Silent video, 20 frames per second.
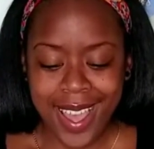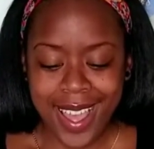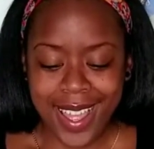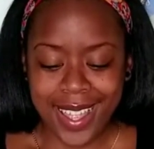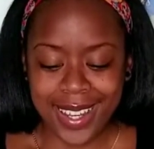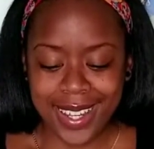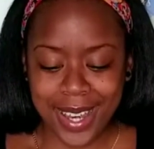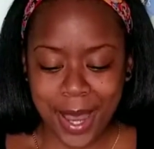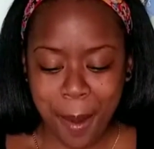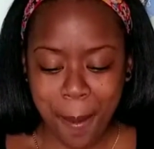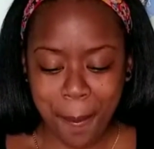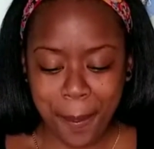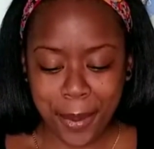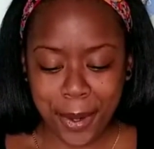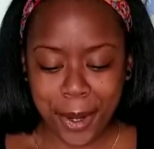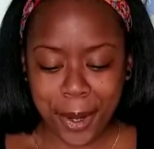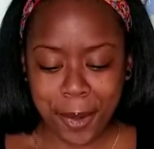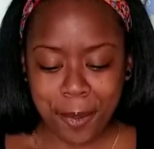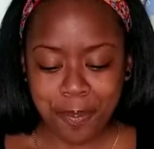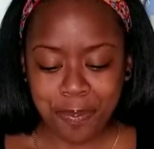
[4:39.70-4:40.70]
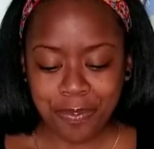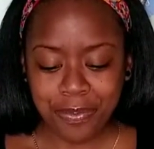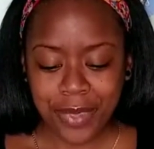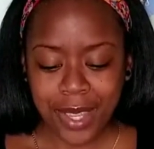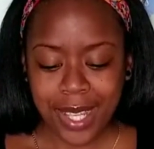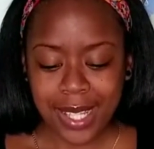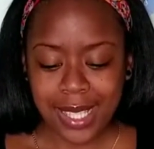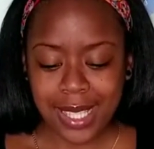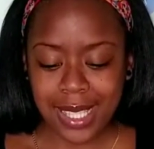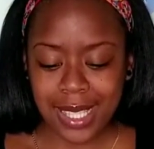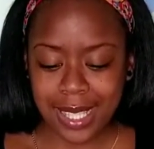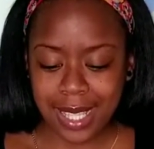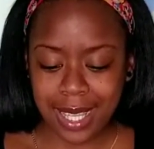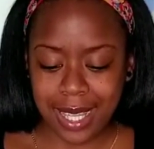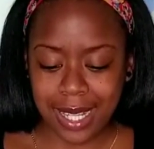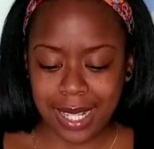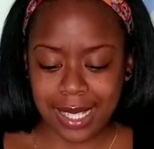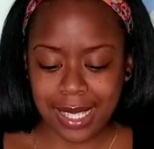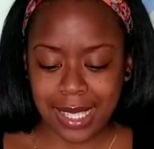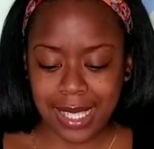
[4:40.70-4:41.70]
Number
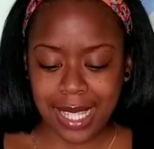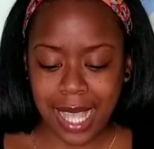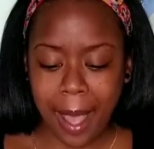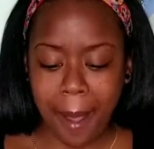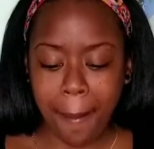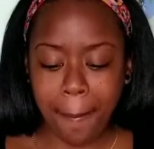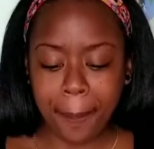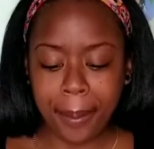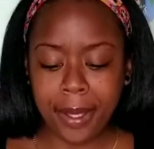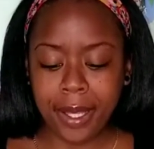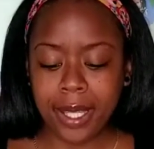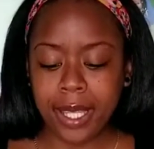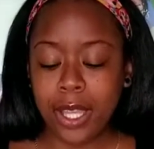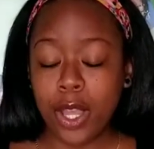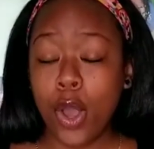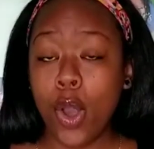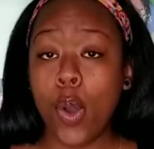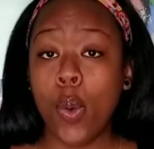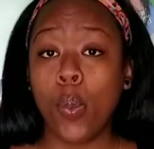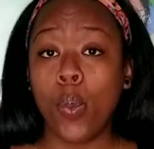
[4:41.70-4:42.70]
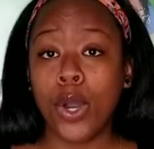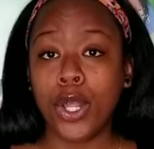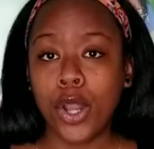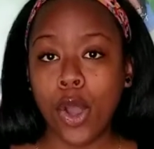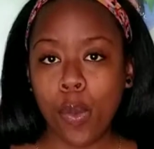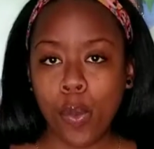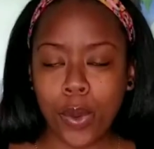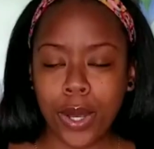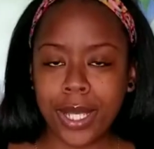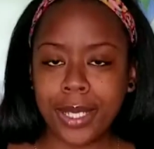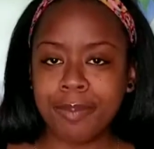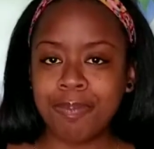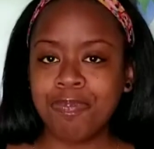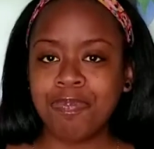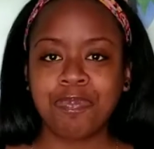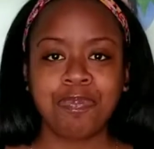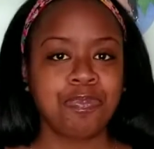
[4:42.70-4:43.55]
6, I put 101.